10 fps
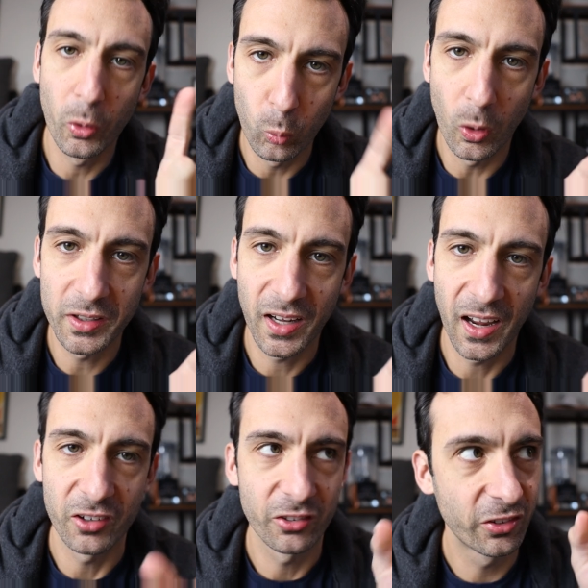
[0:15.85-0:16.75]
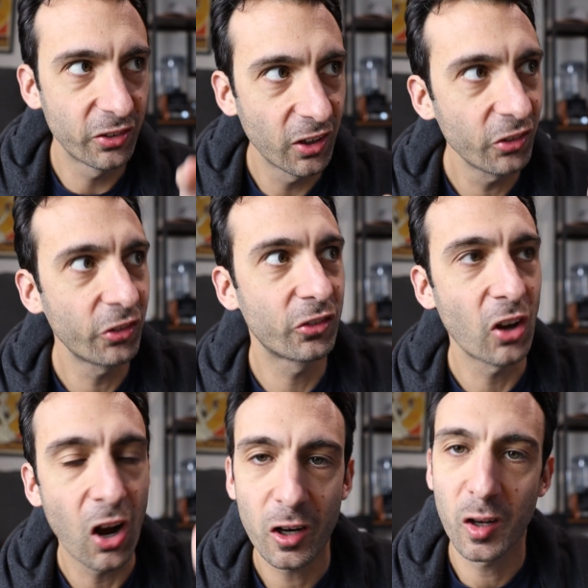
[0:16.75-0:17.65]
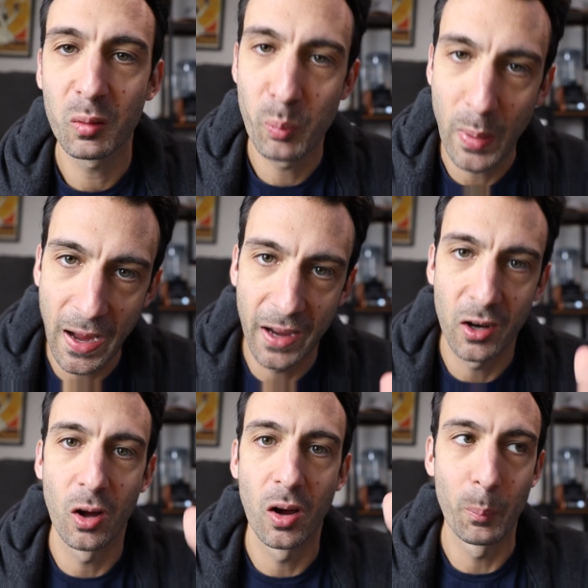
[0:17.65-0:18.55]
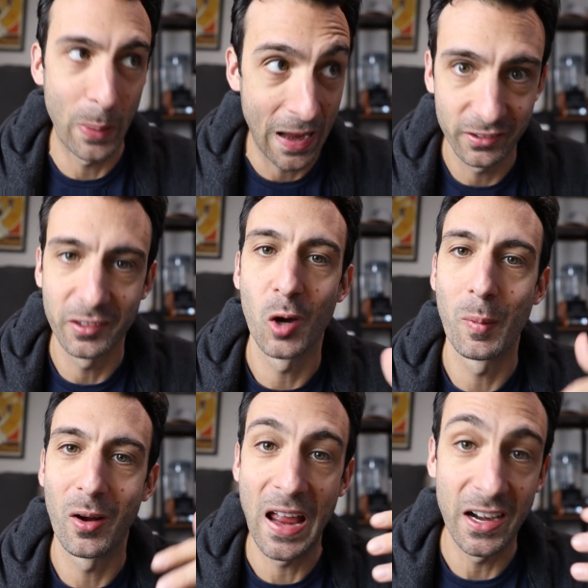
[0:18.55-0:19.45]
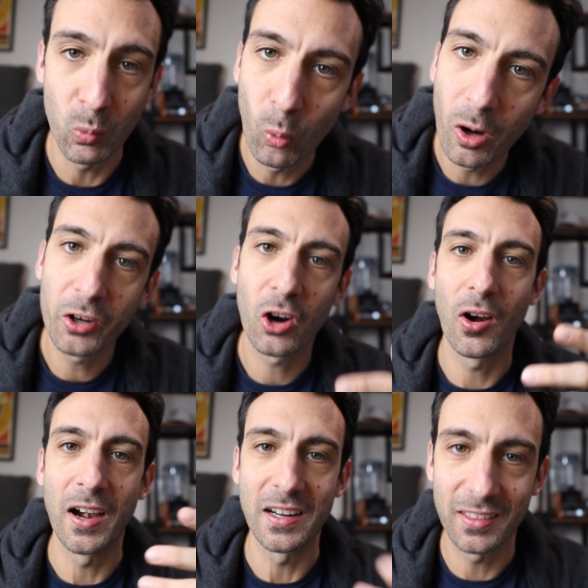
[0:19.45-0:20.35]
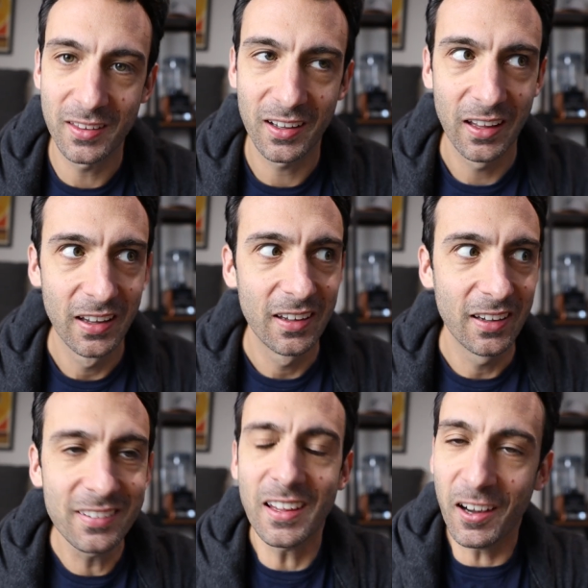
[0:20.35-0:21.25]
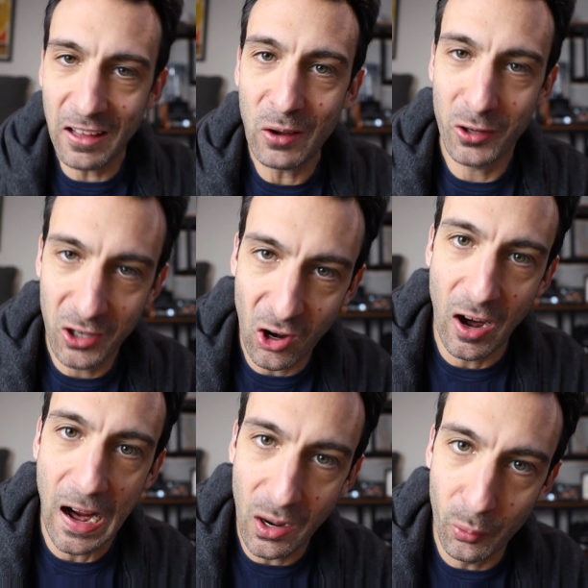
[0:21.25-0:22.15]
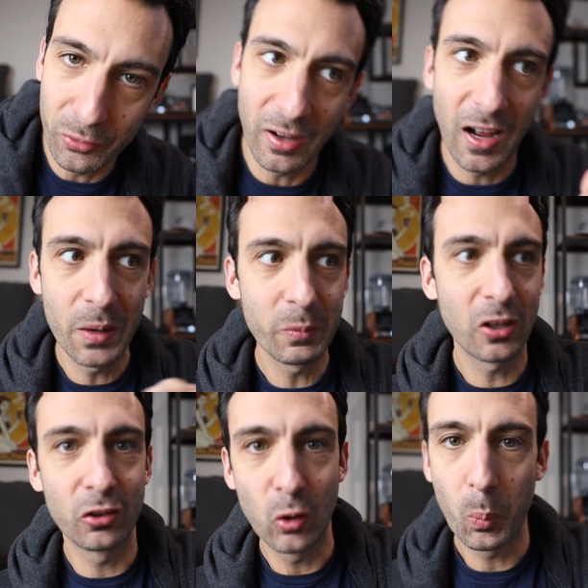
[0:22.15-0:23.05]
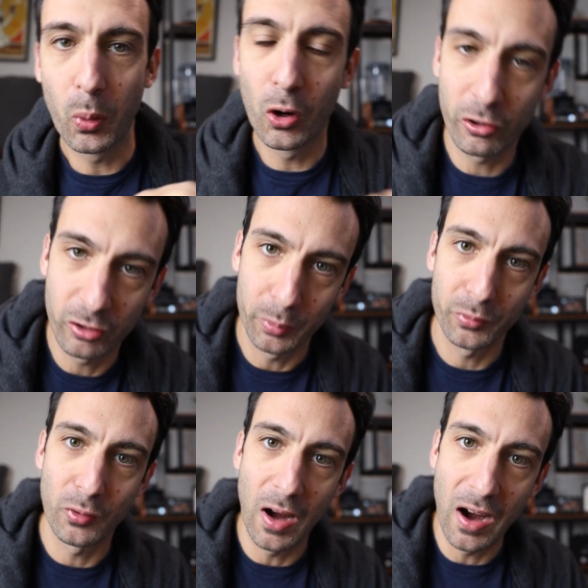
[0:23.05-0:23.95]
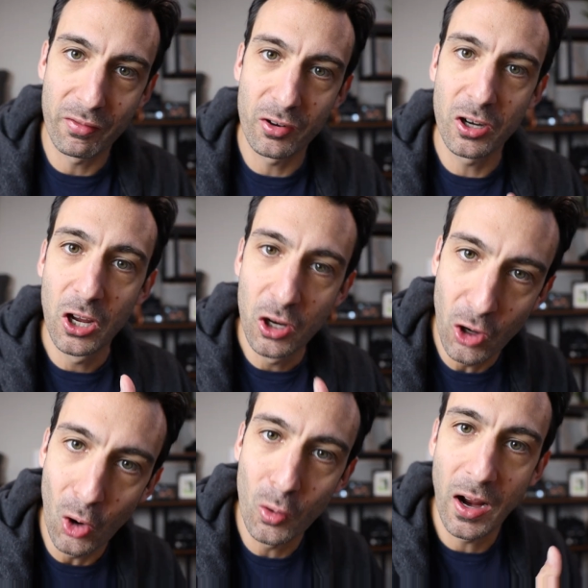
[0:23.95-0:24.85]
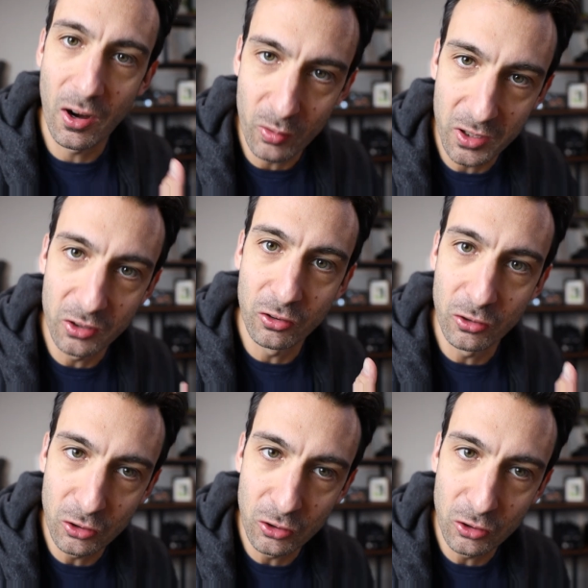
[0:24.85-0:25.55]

with one catch. Since talking bad badly about anyone or anything is not allowed in our house. I'm gonna do push-ups for every note I read to